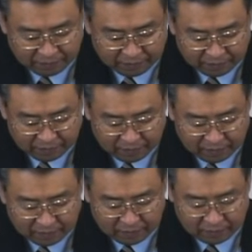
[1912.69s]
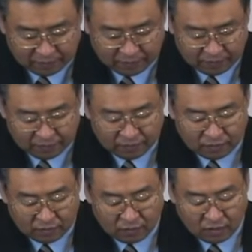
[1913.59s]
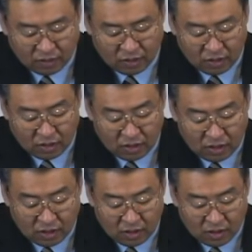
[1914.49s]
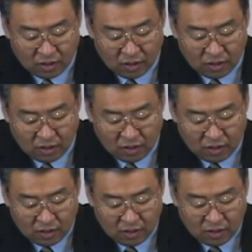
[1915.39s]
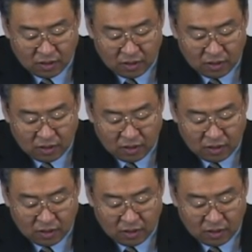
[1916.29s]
and they are stolen from the neighbor's house,